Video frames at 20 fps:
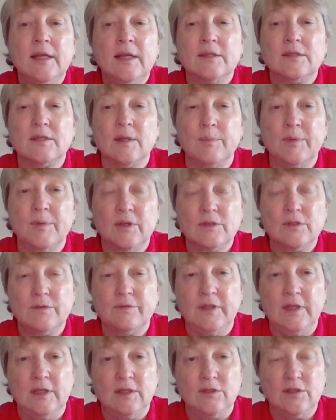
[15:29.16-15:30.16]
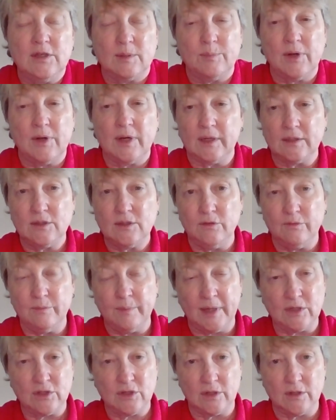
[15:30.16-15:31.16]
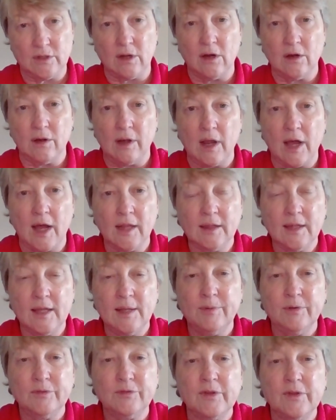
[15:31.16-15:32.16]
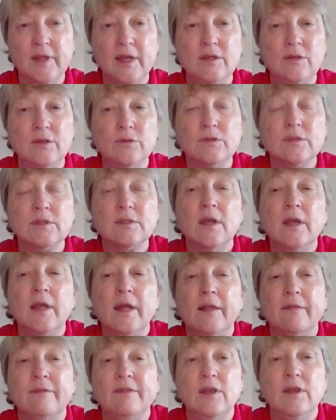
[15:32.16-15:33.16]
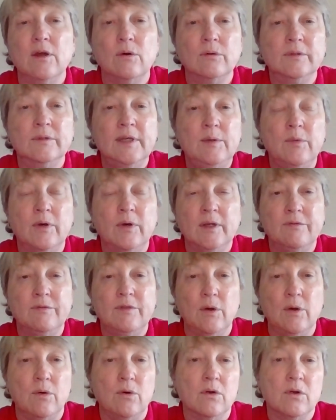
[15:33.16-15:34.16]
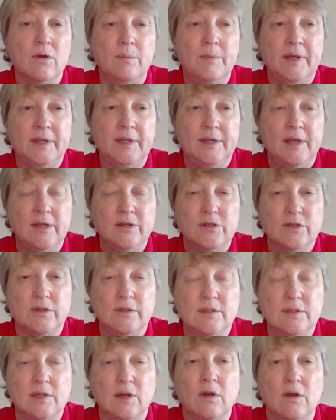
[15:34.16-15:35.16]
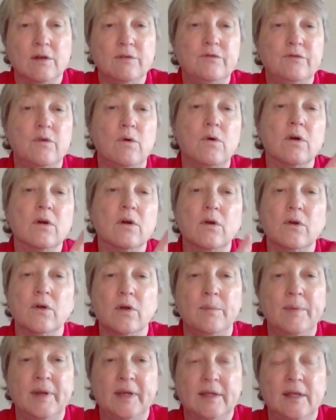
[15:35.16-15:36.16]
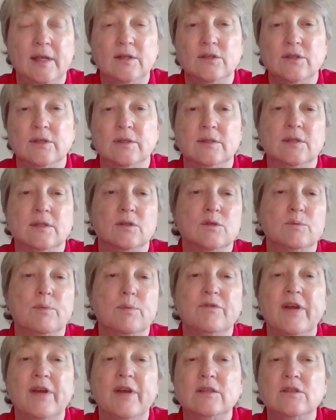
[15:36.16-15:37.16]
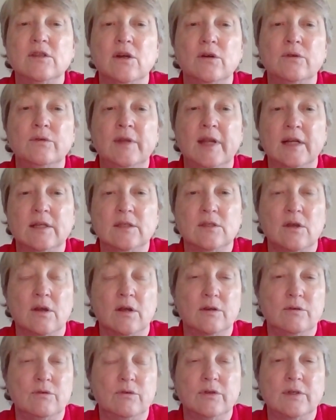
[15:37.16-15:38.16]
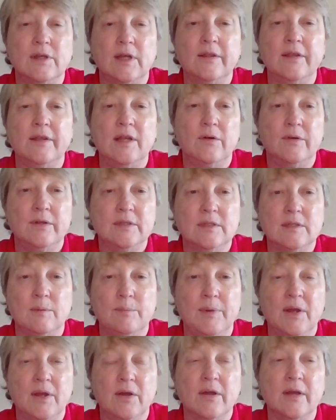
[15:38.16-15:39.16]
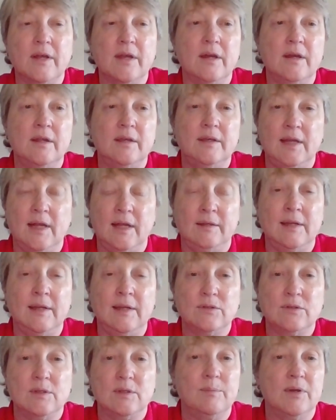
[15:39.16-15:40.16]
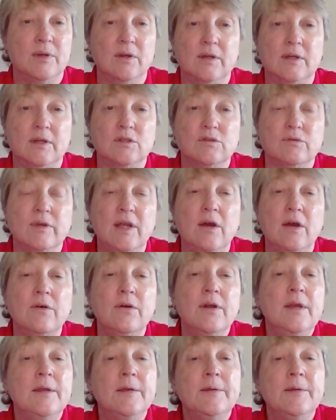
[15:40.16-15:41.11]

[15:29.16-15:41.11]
Some of those flea and tick products you've mentioned are not labeled for that use. The only one of the oral medications, there are 4 oral medications. There's Bravecto, NexGard, Credelio, and Simparica, and now Simparica Trio.